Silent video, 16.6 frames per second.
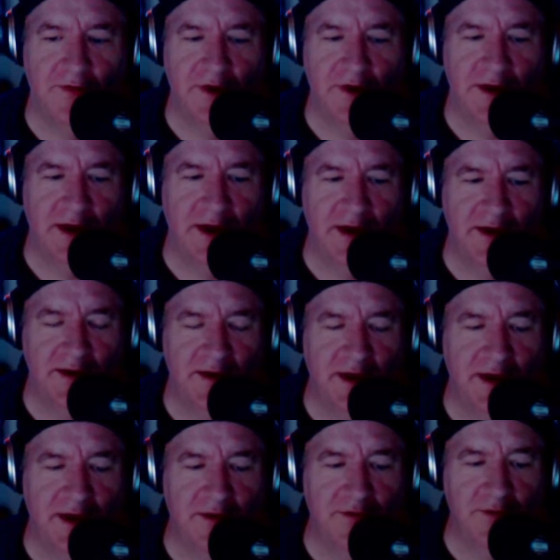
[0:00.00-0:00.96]
night
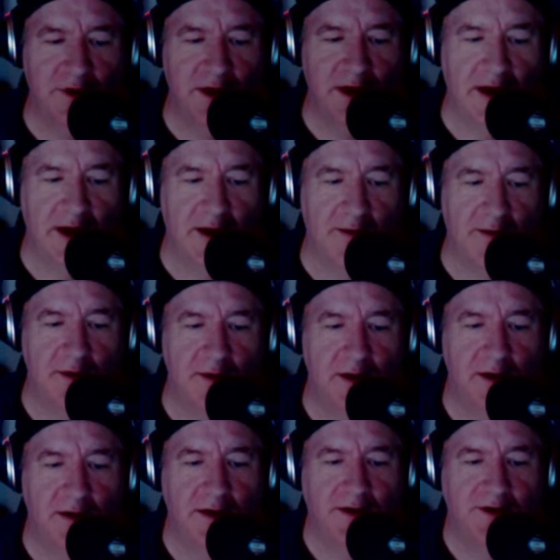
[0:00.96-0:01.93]
at 3 a.m.,
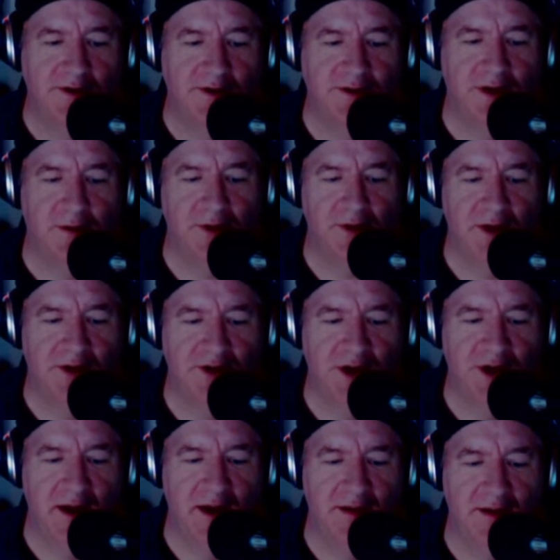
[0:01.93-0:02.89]
something
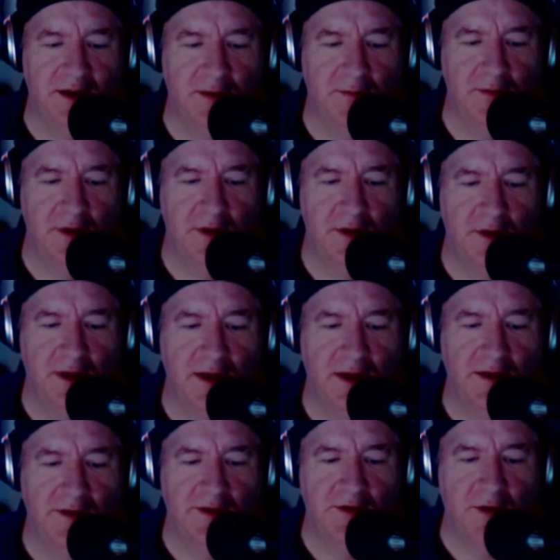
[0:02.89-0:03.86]
shakes him,
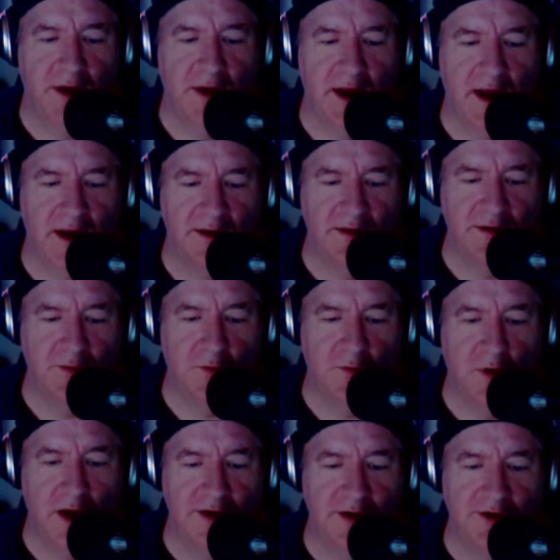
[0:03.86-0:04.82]
and so I asked
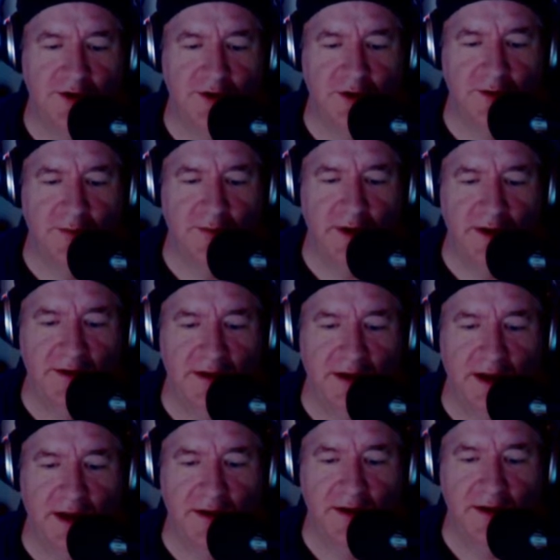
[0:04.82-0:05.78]
why it shook me
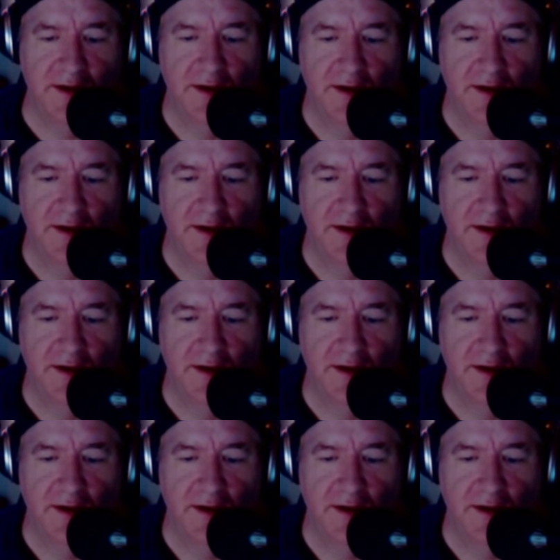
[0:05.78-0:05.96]
tonight,